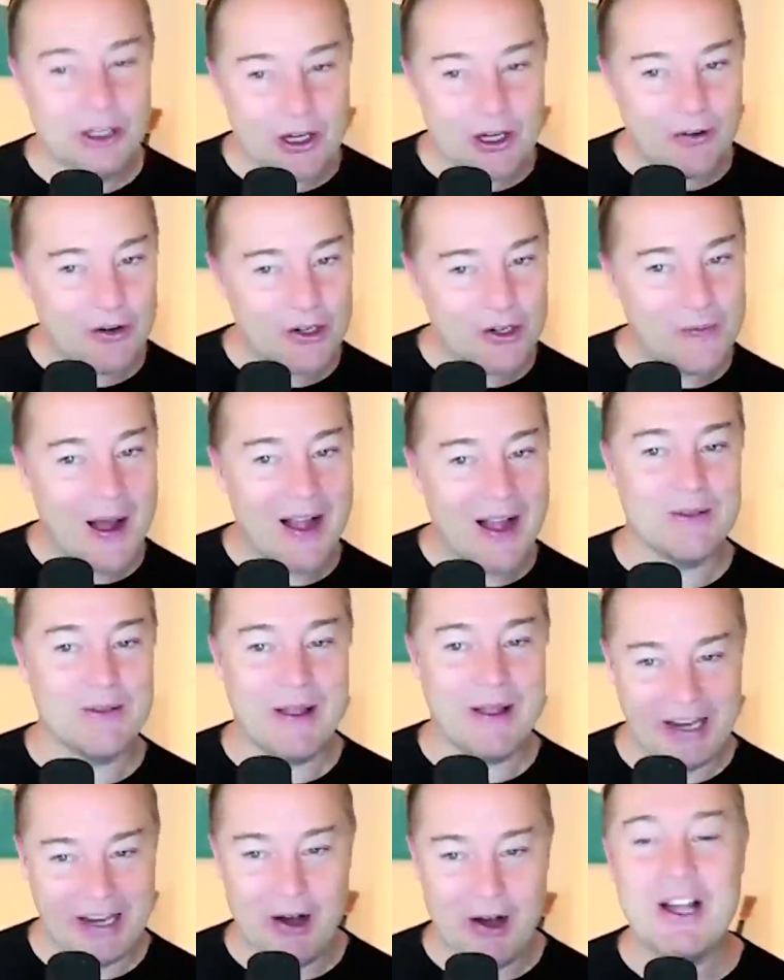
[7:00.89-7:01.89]
your
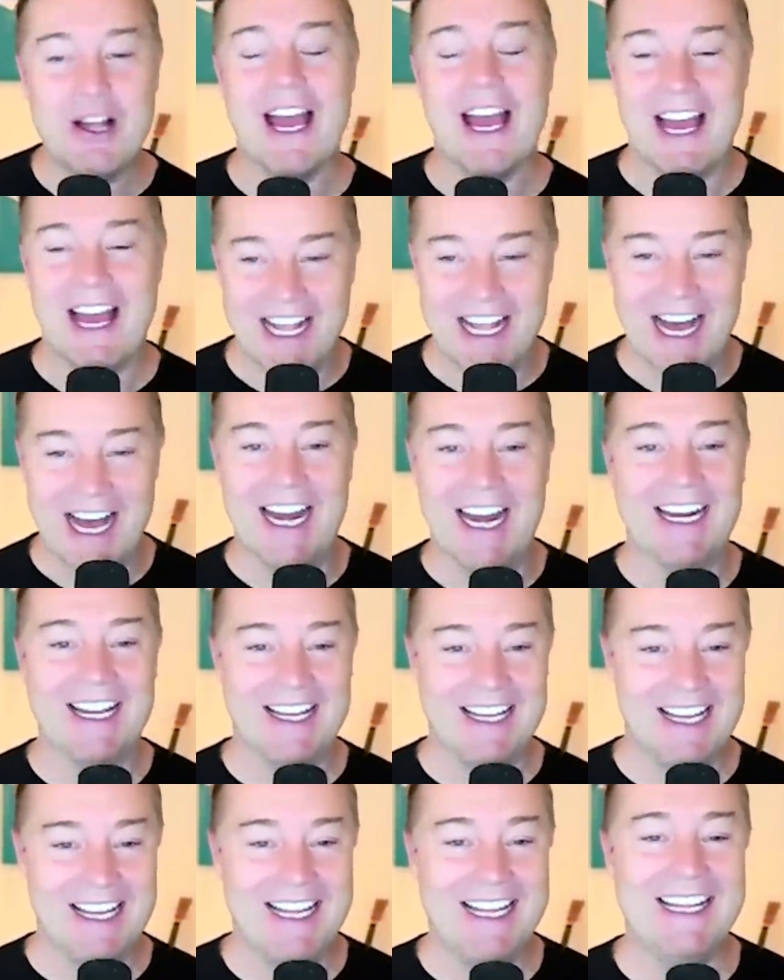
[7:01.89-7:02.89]
responsibility. Okay, I got
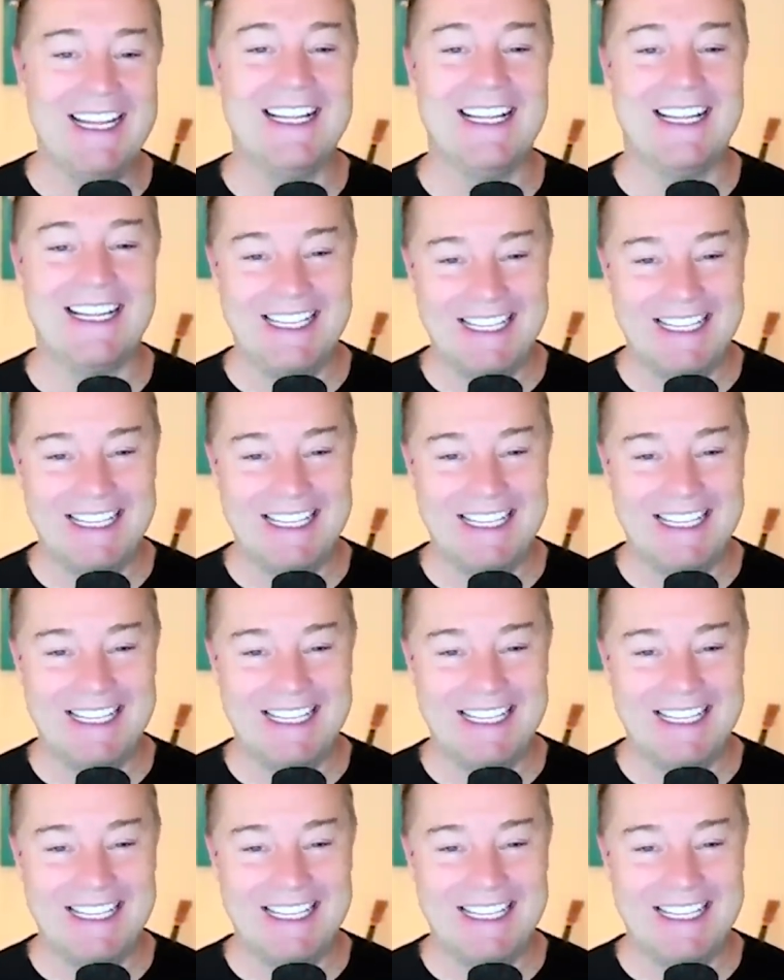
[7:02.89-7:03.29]
it. It's your